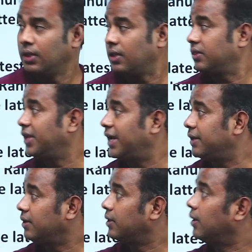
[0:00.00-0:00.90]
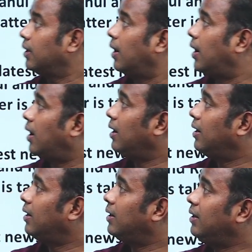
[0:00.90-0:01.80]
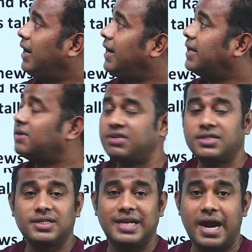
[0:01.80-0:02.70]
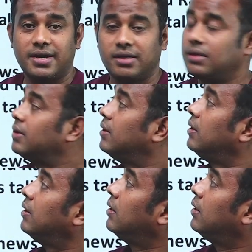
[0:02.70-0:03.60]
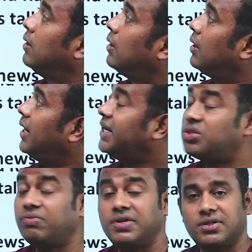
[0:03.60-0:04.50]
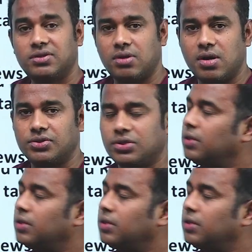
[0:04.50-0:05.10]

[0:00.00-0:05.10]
Then later versus latter, latest versus last.